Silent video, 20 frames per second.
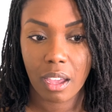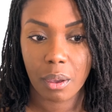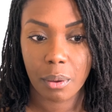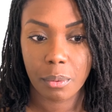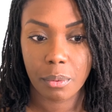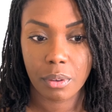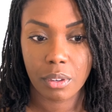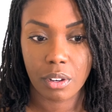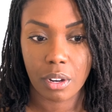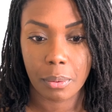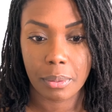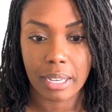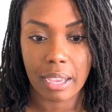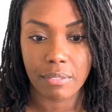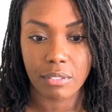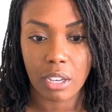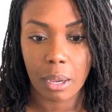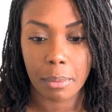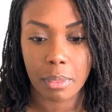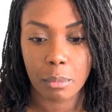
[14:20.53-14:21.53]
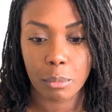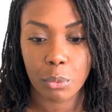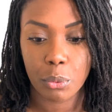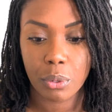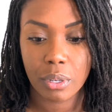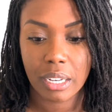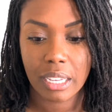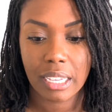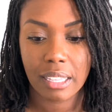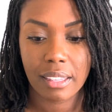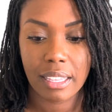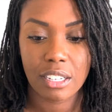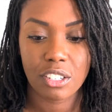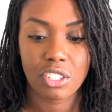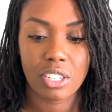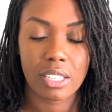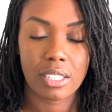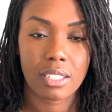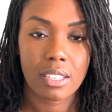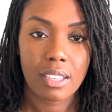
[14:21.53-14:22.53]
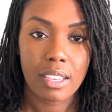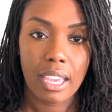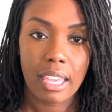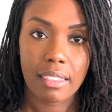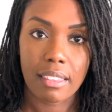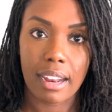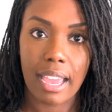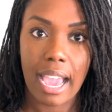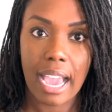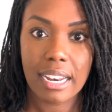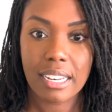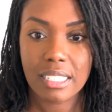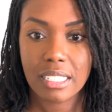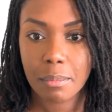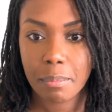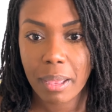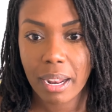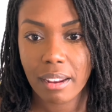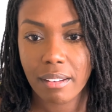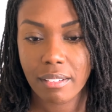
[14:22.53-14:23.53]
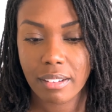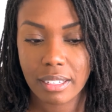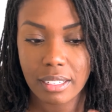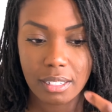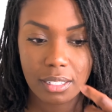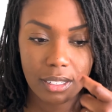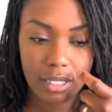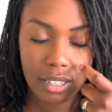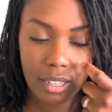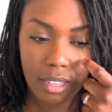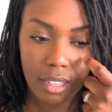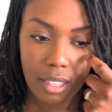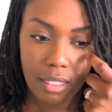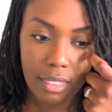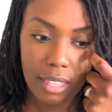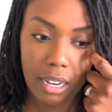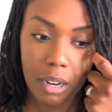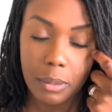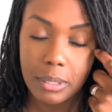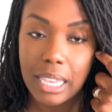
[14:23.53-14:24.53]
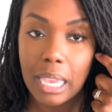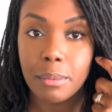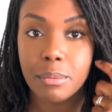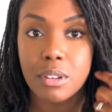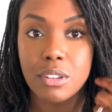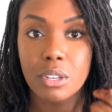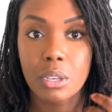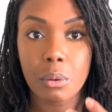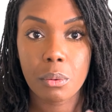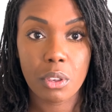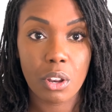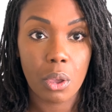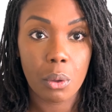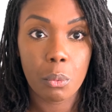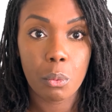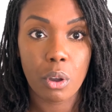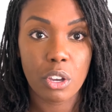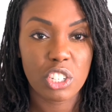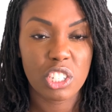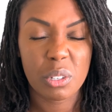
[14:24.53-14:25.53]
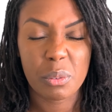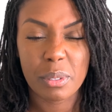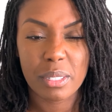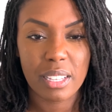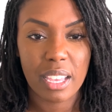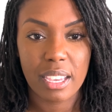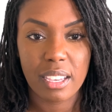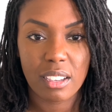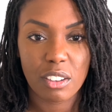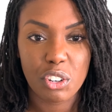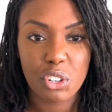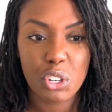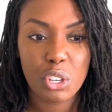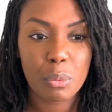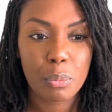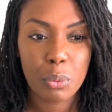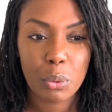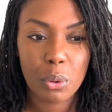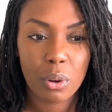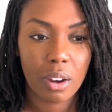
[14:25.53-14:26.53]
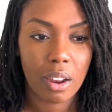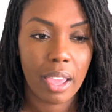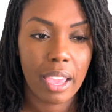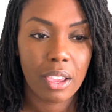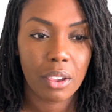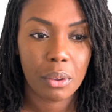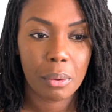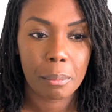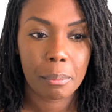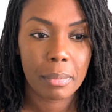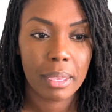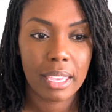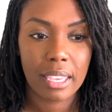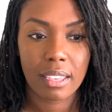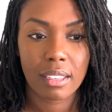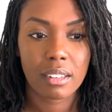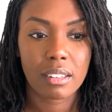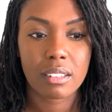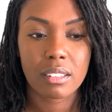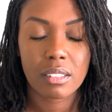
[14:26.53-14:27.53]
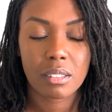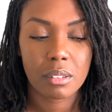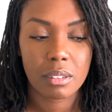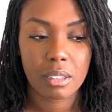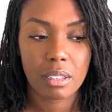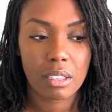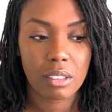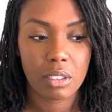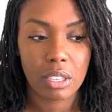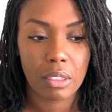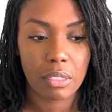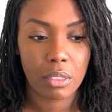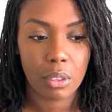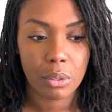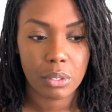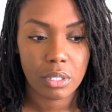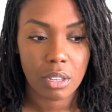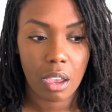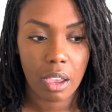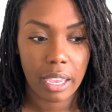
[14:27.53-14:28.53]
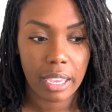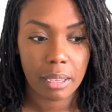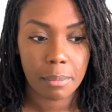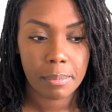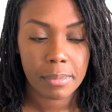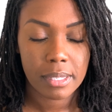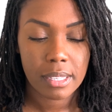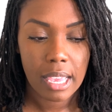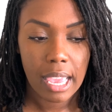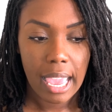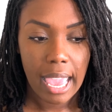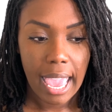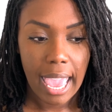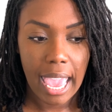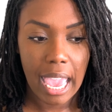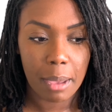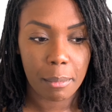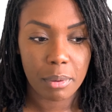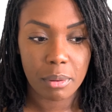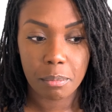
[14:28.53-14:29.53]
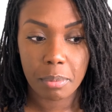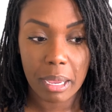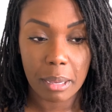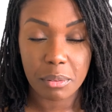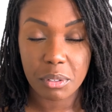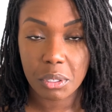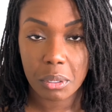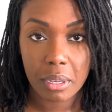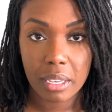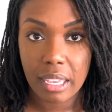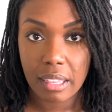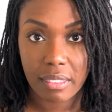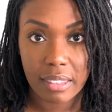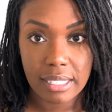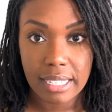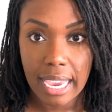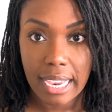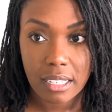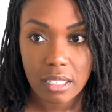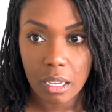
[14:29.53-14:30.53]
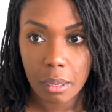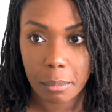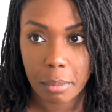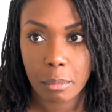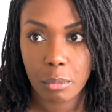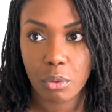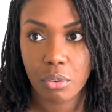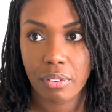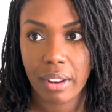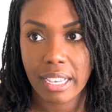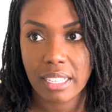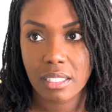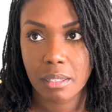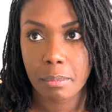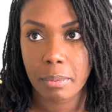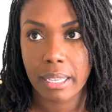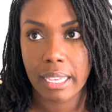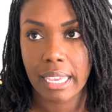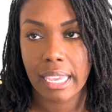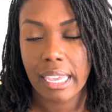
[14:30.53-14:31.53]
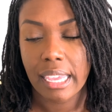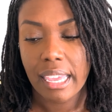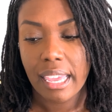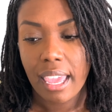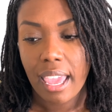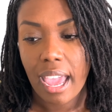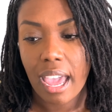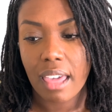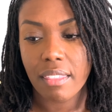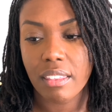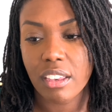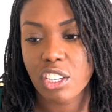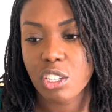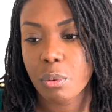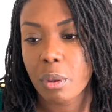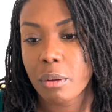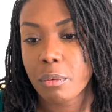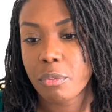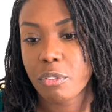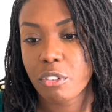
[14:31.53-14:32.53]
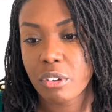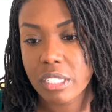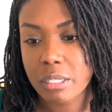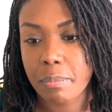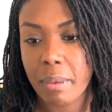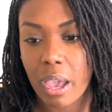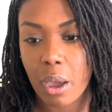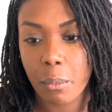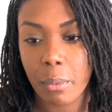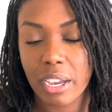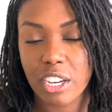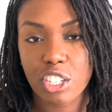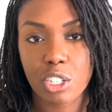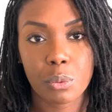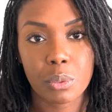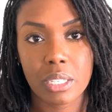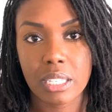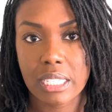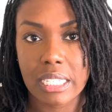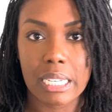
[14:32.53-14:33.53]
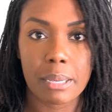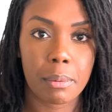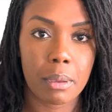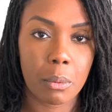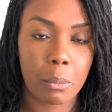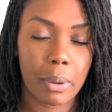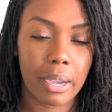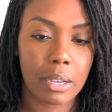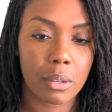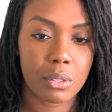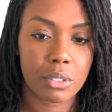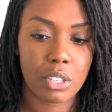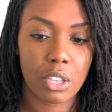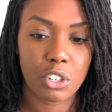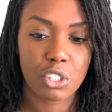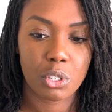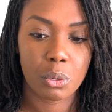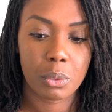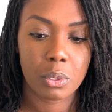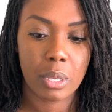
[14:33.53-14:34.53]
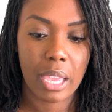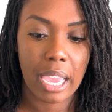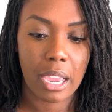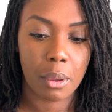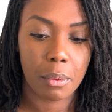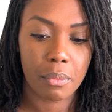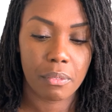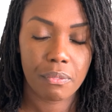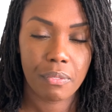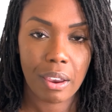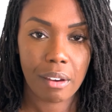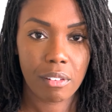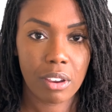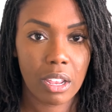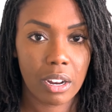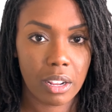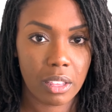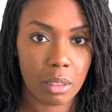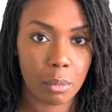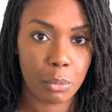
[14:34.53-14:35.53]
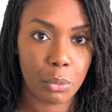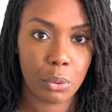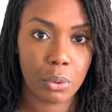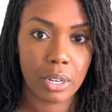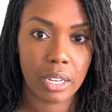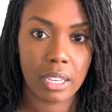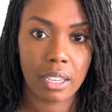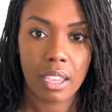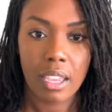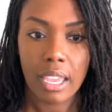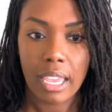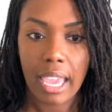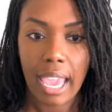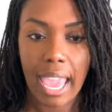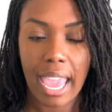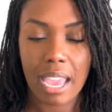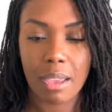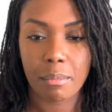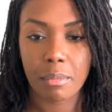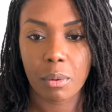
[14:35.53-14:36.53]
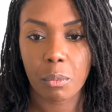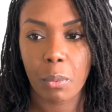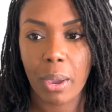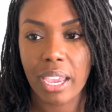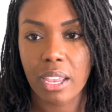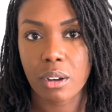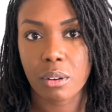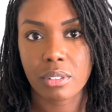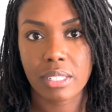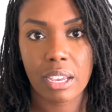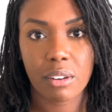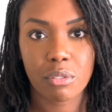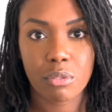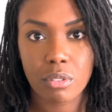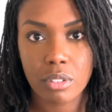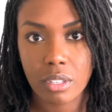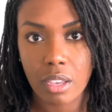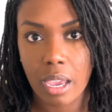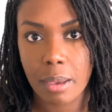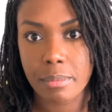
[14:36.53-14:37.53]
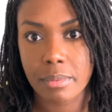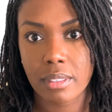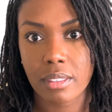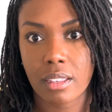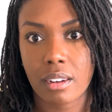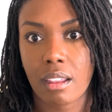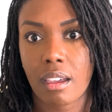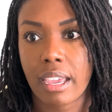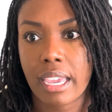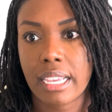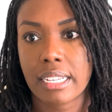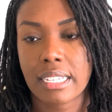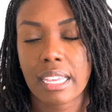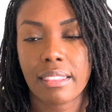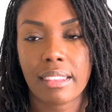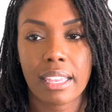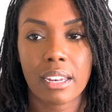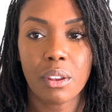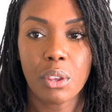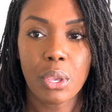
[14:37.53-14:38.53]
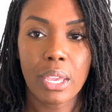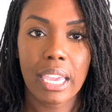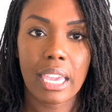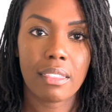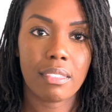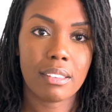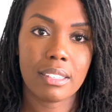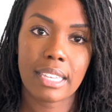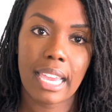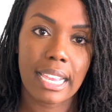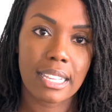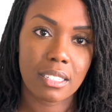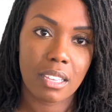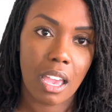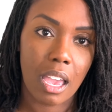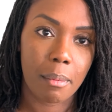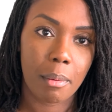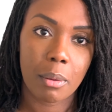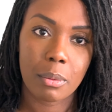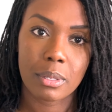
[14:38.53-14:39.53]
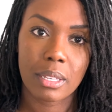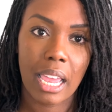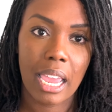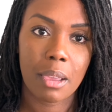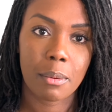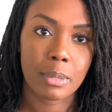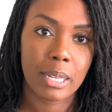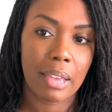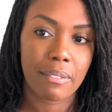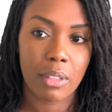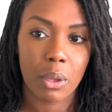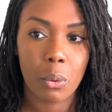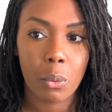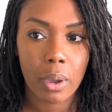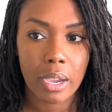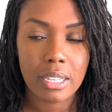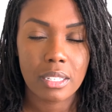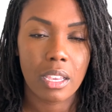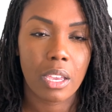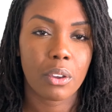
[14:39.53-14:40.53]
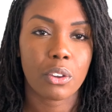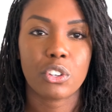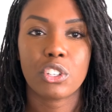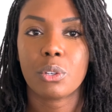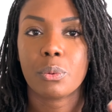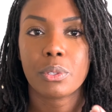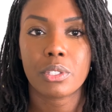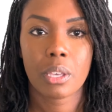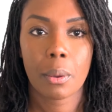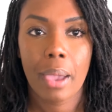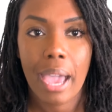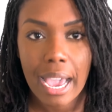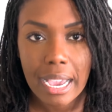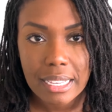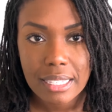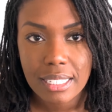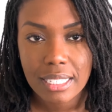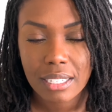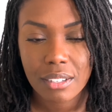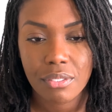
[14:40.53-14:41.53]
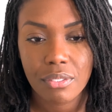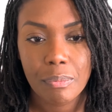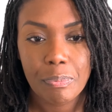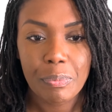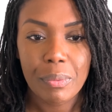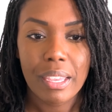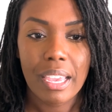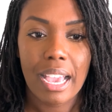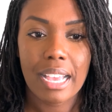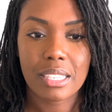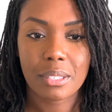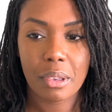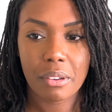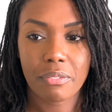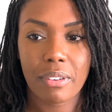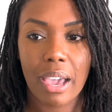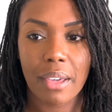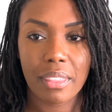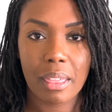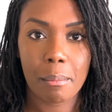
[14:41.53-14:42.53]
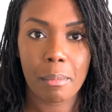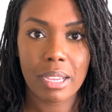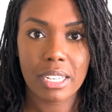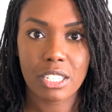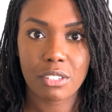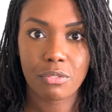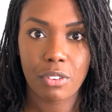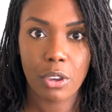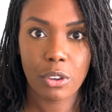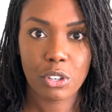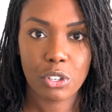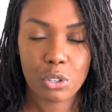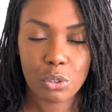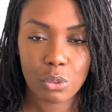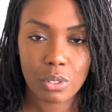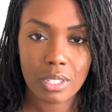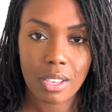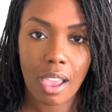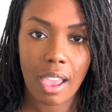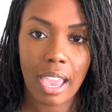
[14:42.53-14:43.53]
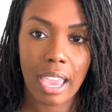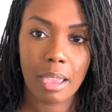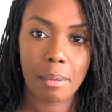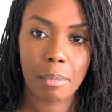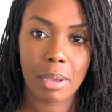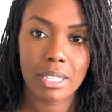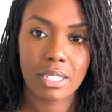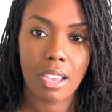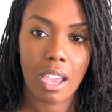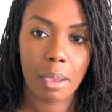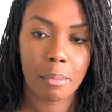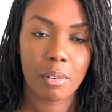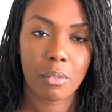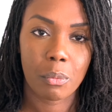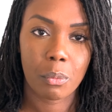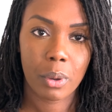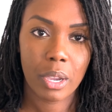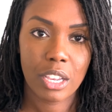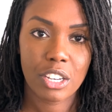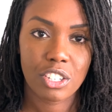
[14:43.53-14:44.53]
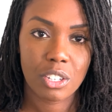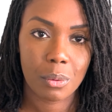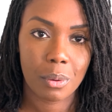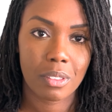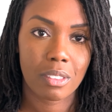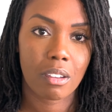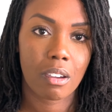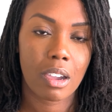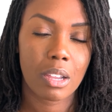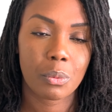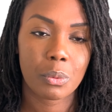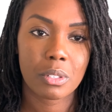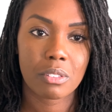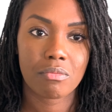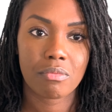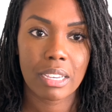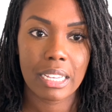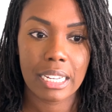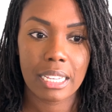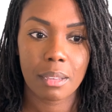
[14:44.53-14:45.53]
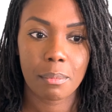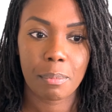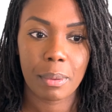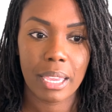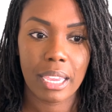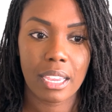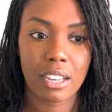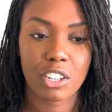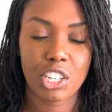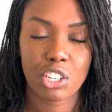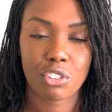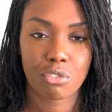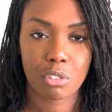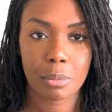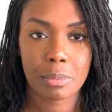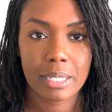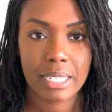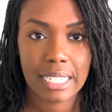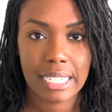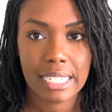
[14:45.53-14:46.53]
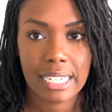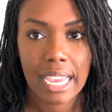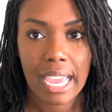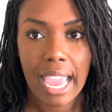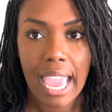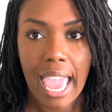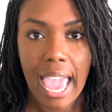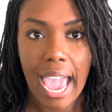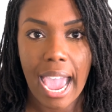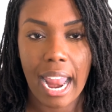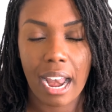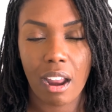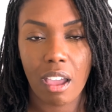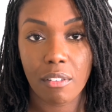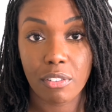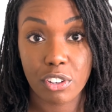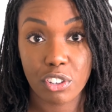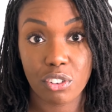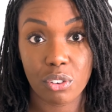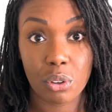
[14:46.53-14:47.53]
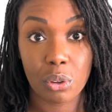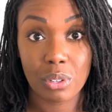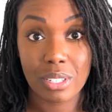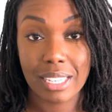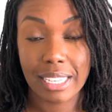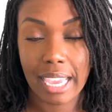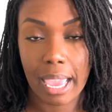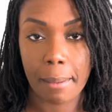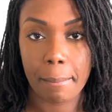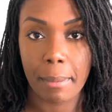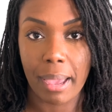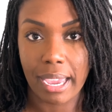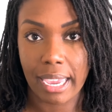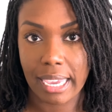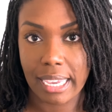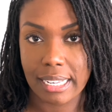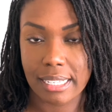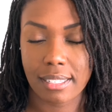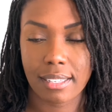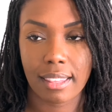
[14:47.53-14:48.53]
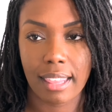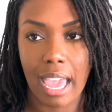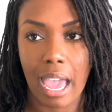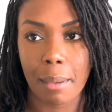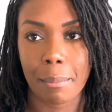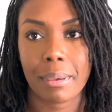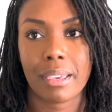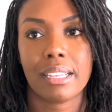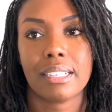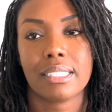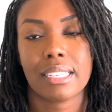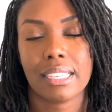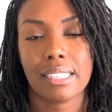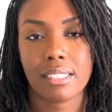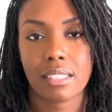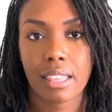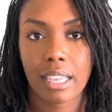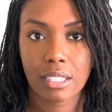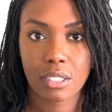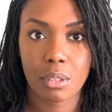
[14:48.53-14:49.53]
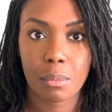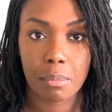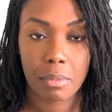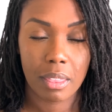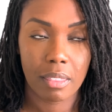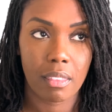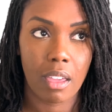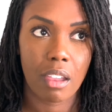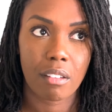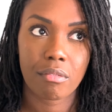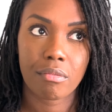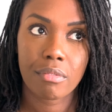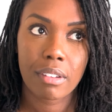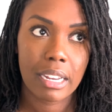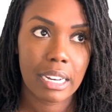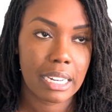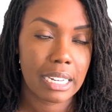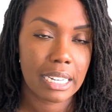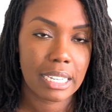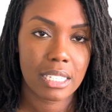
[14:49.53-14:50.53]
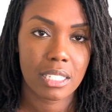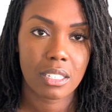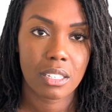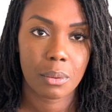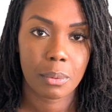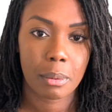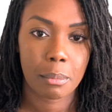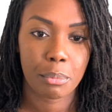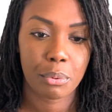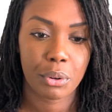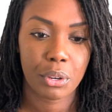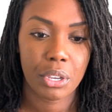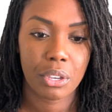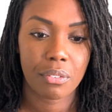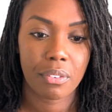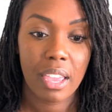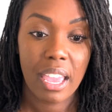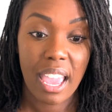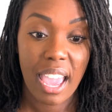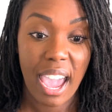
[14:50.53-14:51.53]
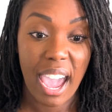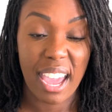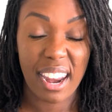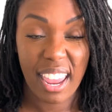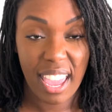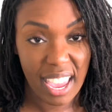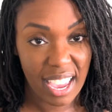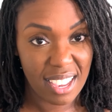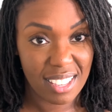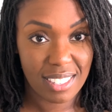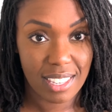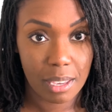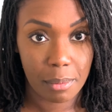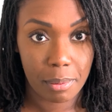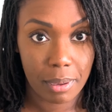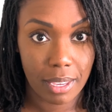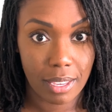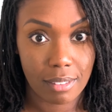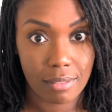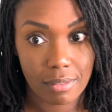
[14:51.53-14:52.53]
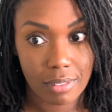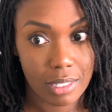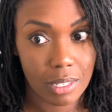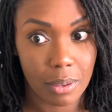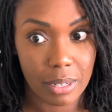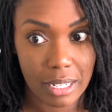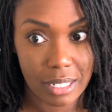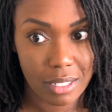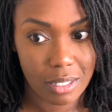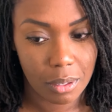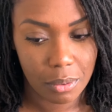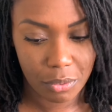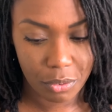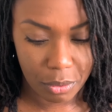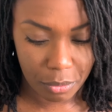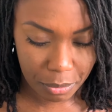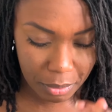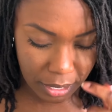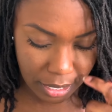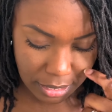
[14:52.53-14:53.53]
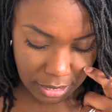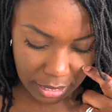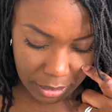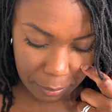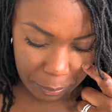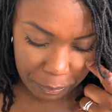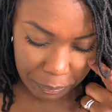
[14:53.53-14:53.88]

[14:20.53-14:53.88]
I, you know, I'd have time in the morning, and then she's then I had Isabella, and then I was able to do, you know, while she was like newborn lying on me, and in those times um, and be able to do it in the daytime a bit more flexibly. And then she went through a spell where she wasn't sleeping well, so she was getting up very early in the morning, um, waking up several times in the night, and then in the daytime I wasn't able to have that quiet time because she was so active. And so I found that my devotional time, my time of worship with God, was really being disrupted, and I've struggled to get back into the habit. And so that's something that I really need to improve and ASAP. So I need to do it from 30.